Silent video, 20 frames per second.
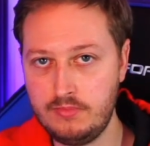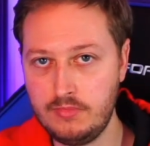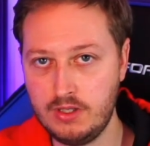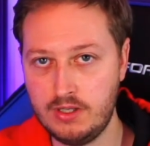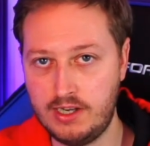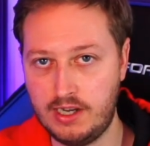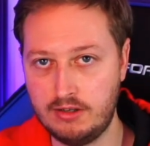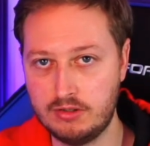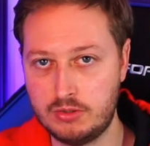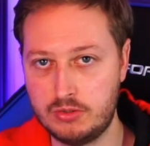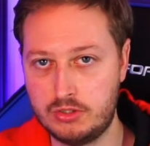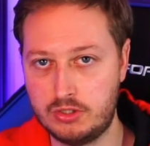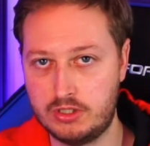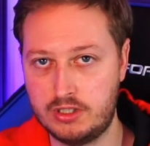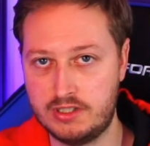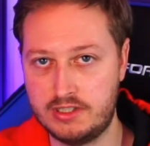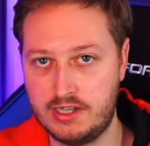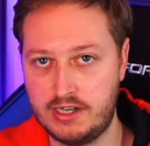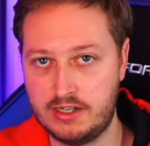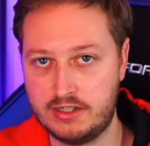now, so it's on a
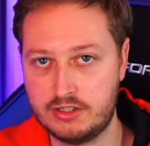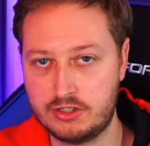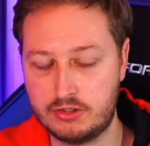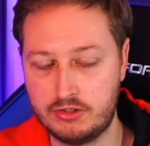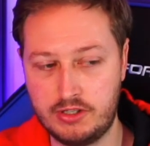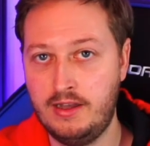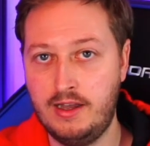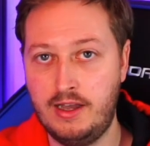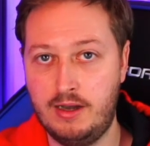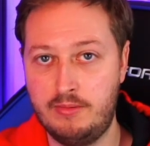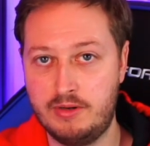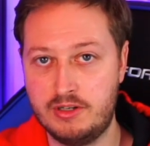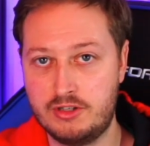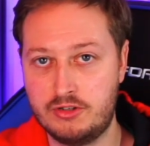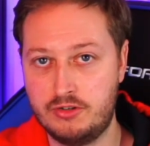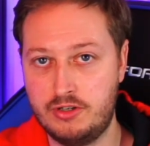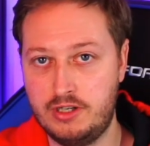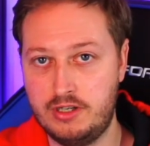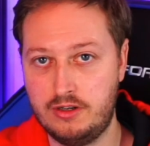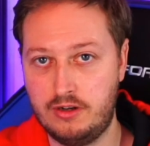dark screen, and my
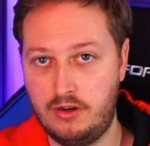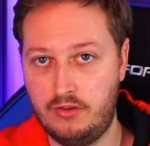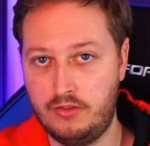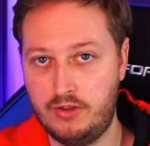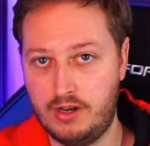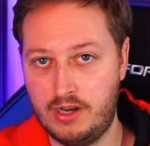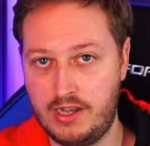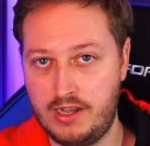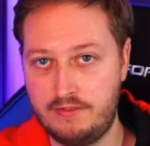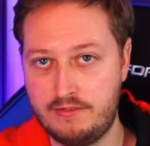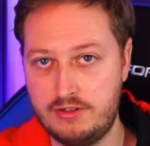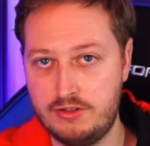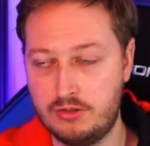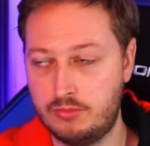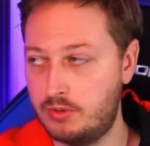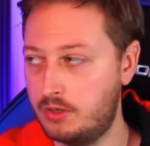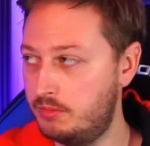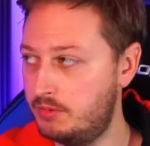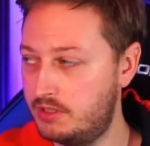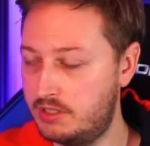screen on the left, as you can
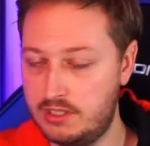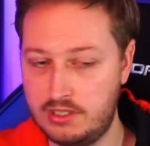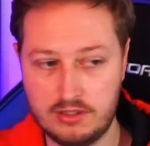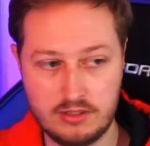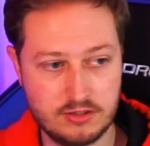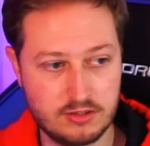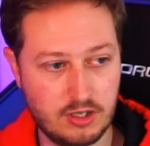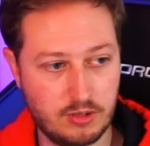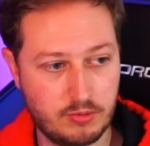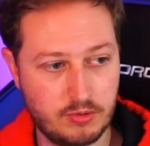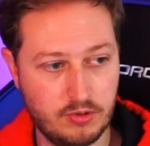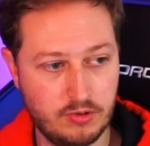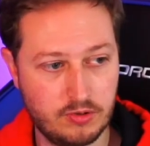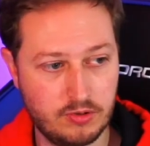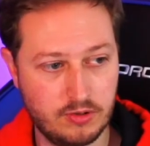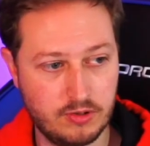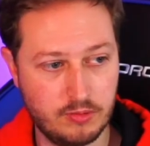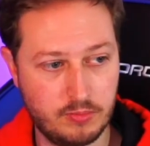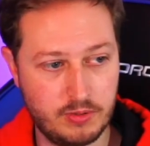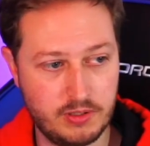probably see in the top corner
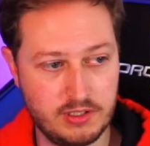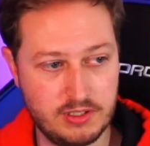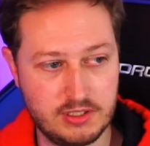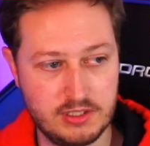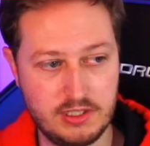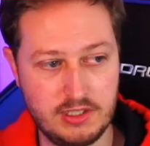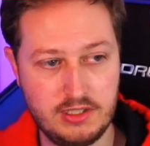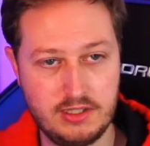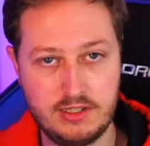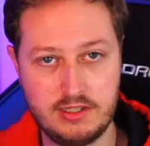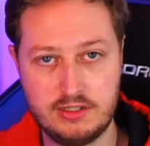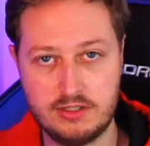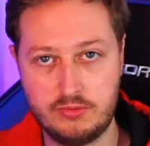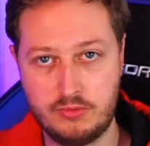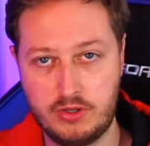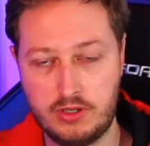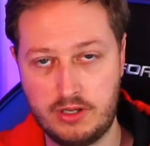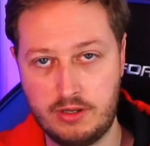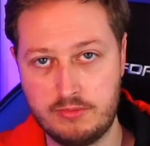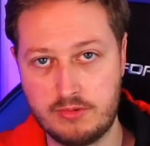of the PC, is the
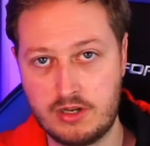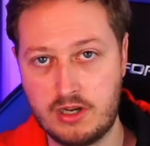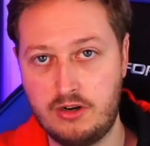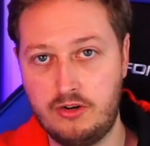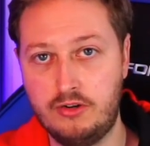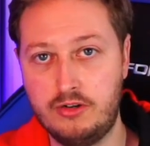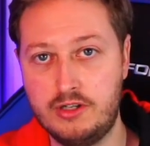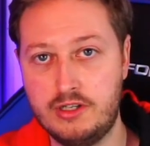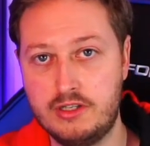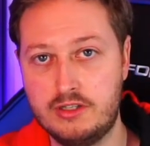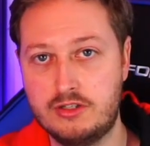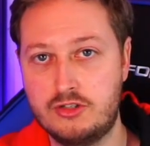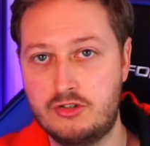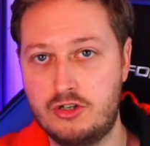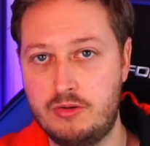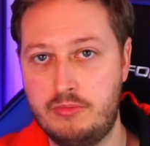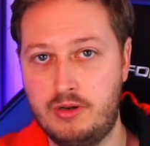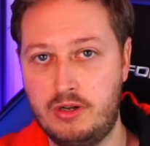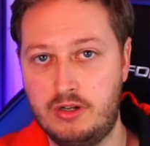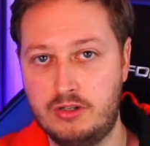one I'm currently
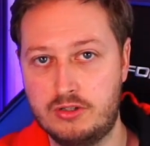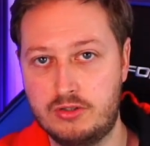streaming on.